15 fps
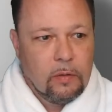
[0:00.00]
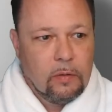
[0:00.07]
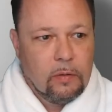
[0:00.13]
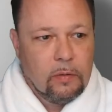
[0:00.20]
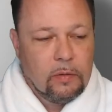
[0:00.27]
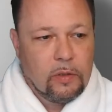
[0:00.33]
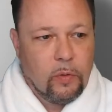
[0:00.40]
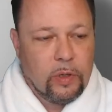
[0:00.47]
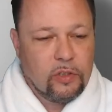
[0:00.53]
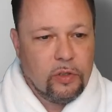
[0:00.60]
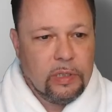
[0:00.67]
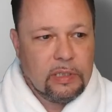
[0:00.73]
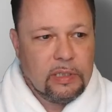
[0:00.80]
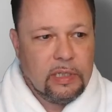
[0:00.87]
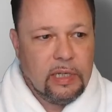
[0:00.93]
So as you
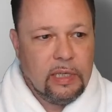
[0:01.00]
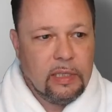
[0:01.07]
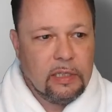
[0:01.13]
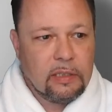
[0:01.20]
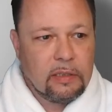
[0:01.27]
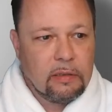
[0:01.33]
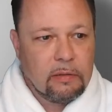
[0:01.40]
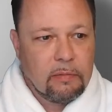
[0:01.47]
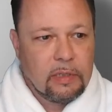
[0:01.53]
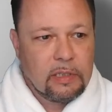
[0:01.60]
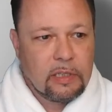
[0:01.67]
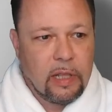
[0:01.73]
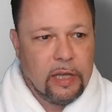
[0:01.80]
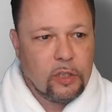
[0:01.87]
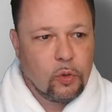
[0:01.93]
can see, this
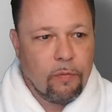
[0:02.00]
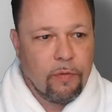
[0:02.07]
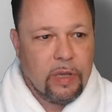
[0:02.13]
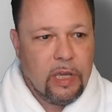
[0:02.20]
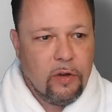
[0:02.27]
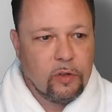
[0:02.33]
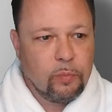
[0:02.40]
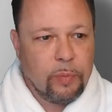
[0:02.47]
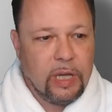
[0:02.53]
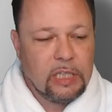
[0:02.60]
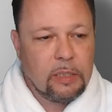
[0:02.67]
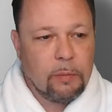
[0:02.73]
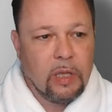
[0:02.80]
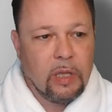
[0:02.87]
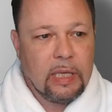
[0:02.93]
slicer over here is based
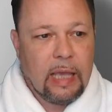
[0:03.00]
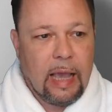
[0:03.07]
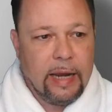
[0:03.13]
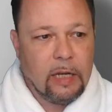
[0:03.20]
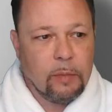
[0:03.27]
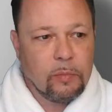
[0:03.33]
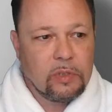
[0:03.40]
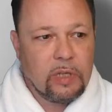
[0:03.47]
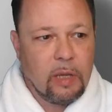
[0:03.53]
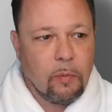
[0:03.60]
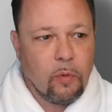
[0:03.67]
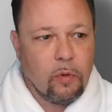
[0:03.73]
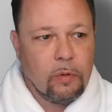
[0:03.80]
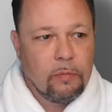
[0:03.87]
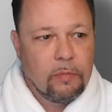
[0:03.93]
upon the items
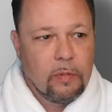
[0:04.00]
table,